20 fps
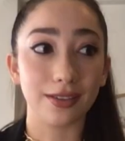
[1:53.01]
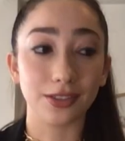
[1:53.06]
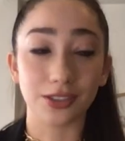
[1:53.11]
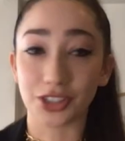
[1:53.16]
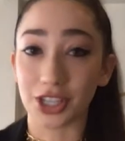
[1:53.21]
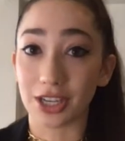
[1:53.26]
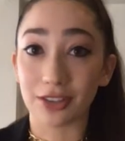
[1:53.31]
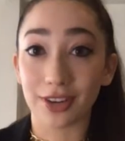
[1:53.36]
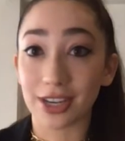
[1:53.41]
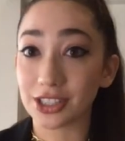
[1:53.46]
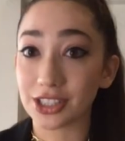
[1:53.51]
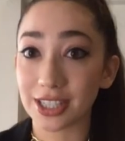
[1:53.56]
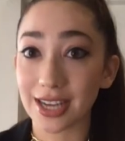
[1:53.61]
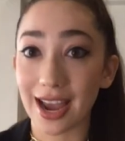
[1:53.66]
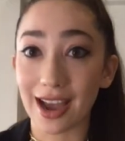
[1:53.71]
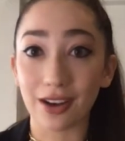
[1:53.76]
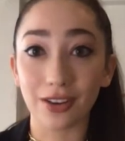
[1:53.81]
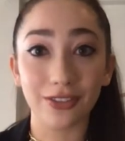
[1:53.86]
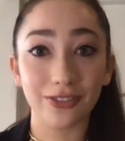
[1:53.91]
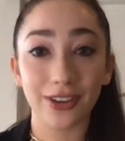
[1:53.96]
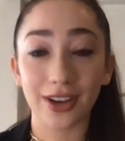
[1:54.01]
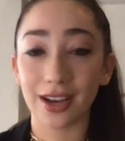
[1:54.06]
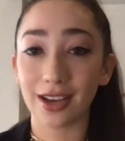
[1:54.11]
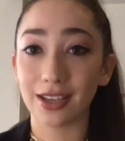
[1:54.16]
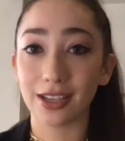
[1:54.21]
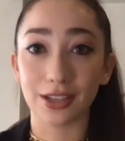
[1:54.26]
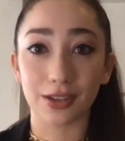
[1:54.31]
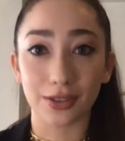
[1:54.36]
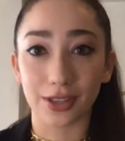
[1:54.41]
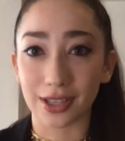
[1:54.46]
generation alpha
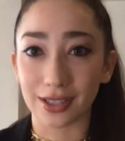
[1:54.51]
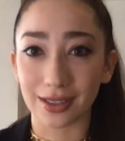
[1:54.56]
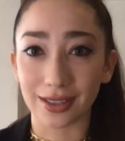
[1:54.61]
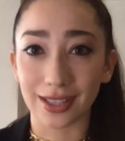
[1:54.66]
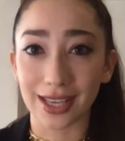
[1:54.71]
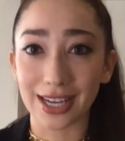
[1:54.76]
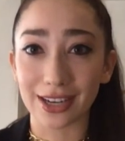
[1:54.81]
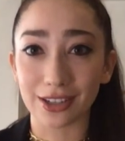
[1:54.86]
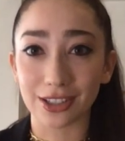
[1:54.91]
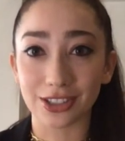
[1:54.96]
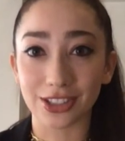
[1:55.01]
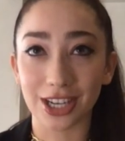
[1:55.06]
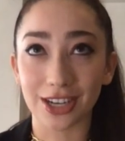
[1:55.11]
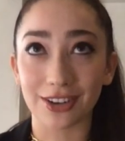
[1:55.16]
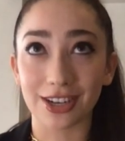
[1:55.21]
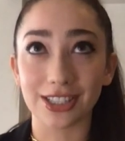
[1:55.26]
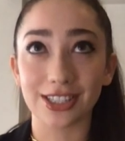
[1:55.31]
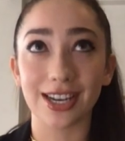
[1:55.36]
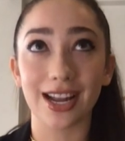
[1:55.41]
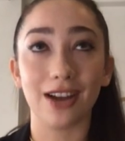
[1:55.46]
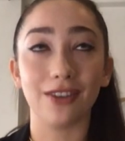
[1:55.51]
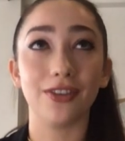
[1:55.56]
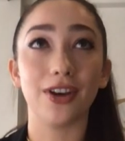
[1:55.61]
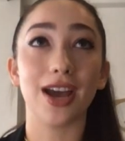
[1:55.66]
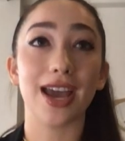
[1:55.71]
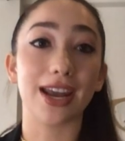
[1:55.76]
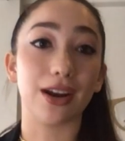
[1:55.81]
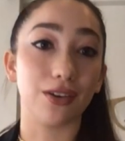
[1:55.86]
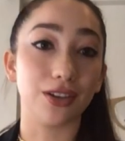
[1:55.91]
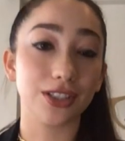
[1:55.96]
you know the later generation alpha
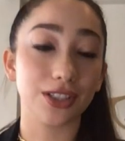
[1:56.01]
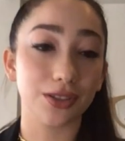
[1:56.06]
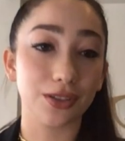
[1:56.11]
and also